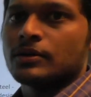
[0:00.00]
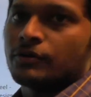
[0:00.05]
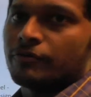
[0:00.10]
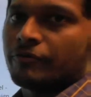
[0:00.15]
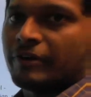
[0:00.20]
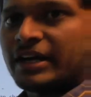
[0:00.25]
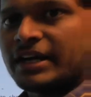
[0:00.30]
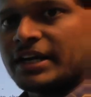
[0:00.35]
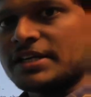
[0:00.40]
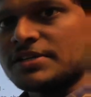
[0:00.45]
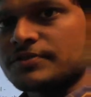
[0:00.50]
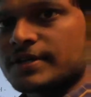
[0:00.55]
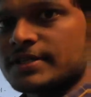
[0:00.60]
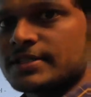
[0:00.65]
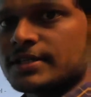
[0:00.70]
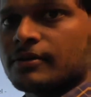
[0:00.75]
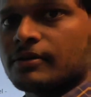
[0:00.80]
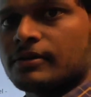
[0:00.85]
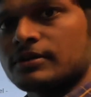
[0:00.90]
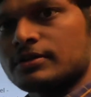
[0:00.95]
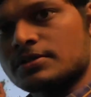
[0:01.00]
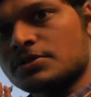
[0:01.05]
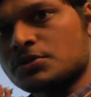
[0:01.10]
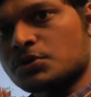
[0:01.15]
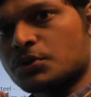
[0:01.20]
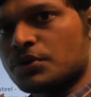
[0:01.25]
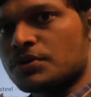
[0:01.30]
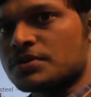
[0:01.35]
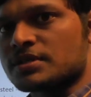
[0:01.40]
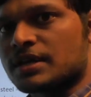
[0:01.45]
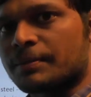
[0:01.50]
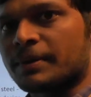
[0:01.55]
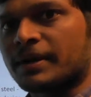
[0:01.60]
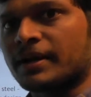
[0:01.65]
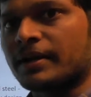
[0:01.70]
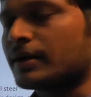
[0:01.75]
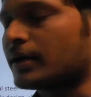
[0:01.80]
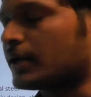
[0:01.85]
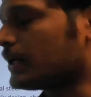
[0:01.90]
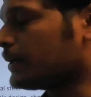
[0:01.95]
Weightage wise, I will show you
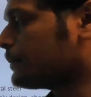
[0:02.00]
separately.